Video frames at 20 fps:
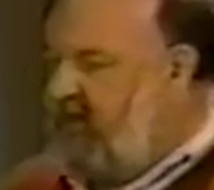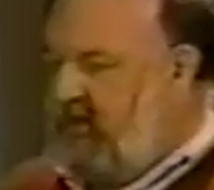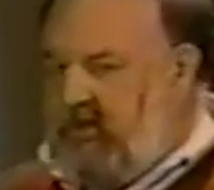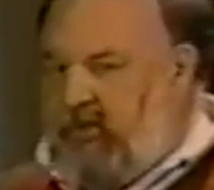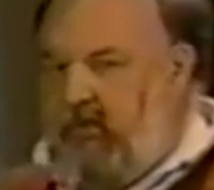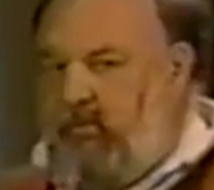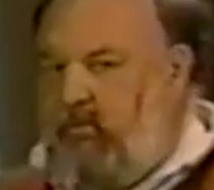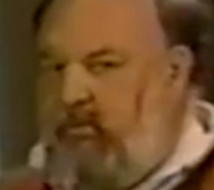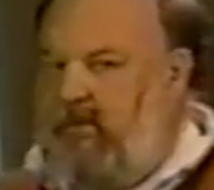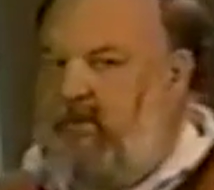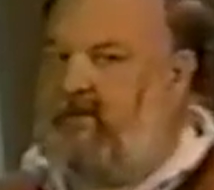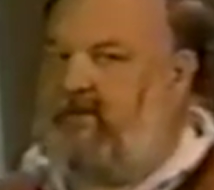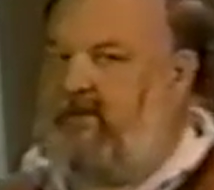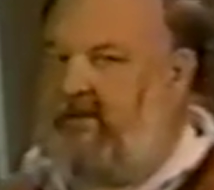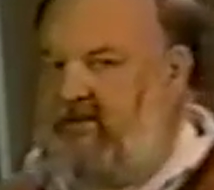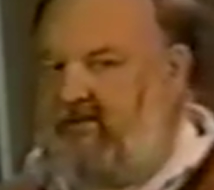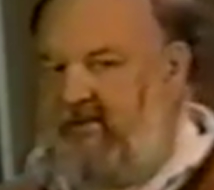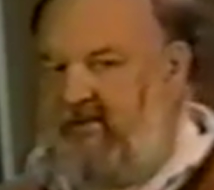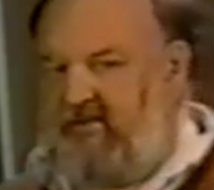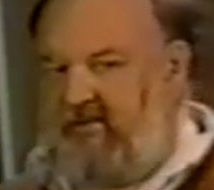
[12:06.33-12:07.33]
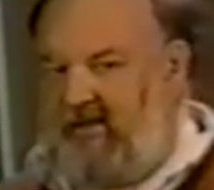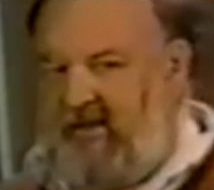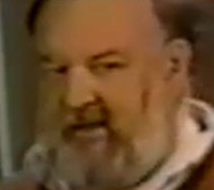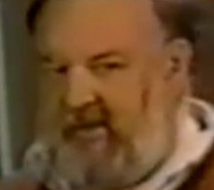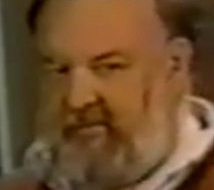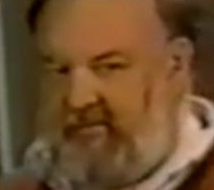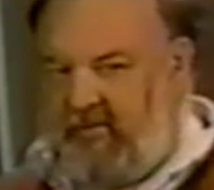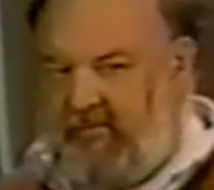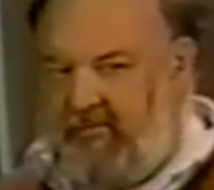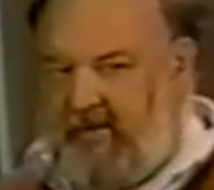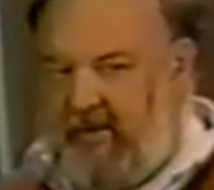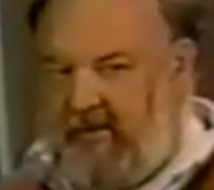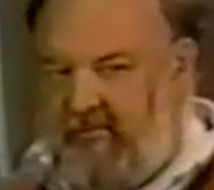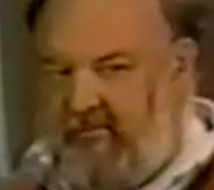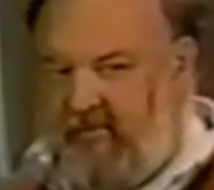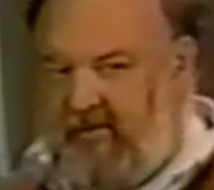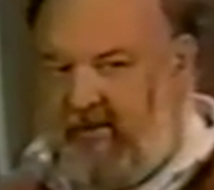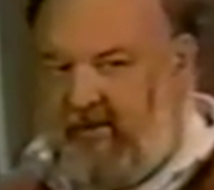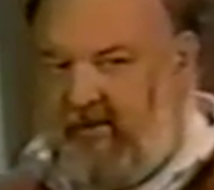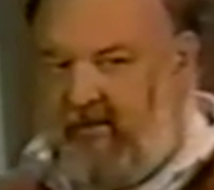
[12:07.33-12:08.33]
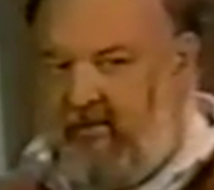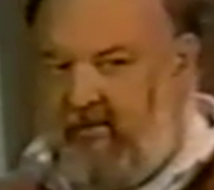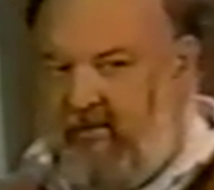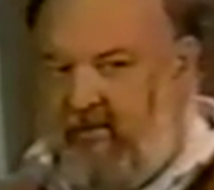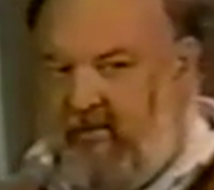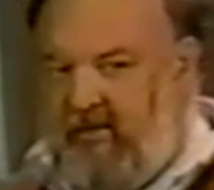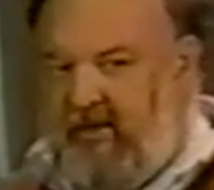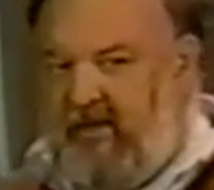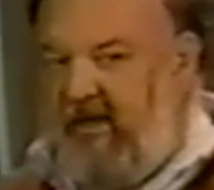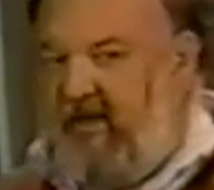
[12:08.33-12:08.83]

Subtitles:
you will get this laminar boundary layer